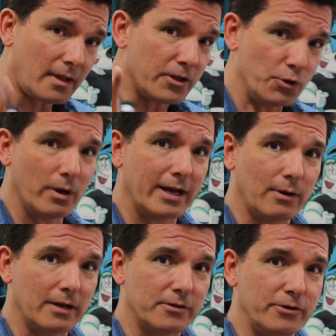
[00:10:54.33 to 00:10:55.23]
You want to go
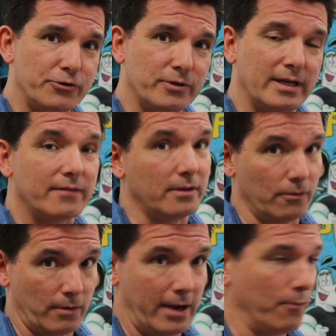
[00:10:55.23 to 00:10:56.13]
out there and use your gift in the
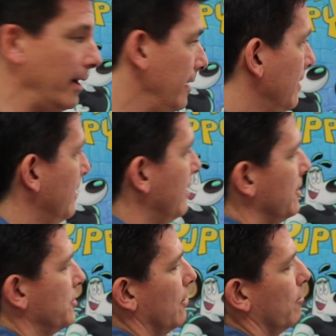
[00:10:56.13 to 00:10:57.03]
right way.
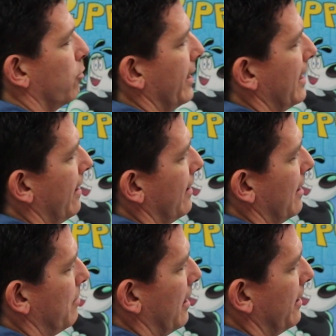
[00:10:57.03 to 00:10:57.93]
So break out of
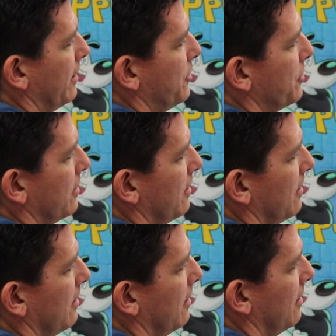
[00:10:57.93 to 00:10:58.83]
that bondage.
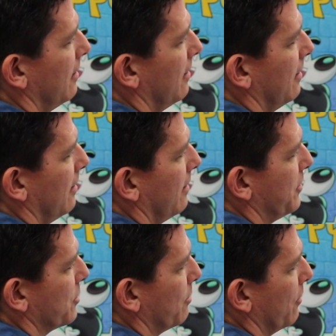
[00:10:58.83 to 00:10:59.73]

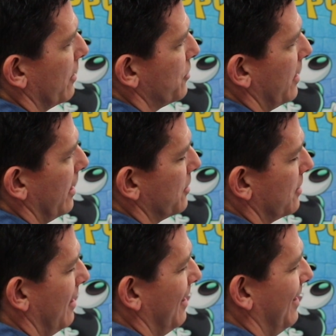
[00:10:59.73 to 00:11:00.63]
These are broken chains,
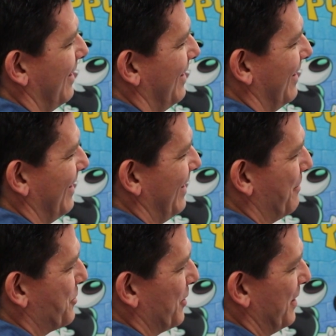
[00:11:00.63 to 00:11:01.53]
and
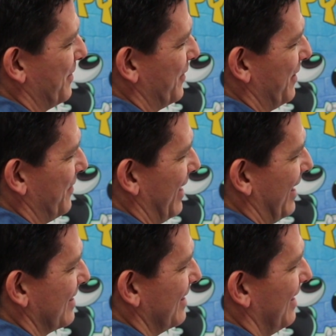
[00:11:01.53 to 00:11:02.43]
I'm drawing them very
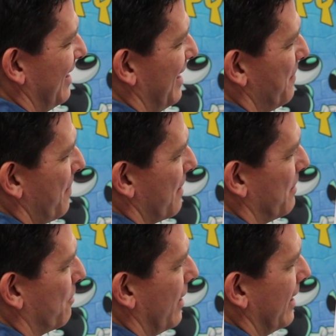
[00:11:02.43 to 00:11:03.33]
fast.
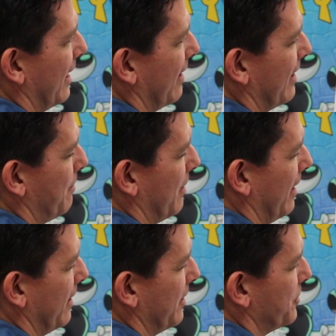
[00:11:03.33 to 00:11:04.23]
But break out of that
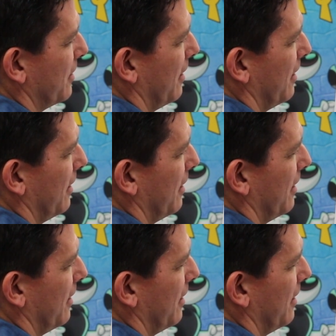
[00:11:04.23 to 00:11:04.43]
bondage,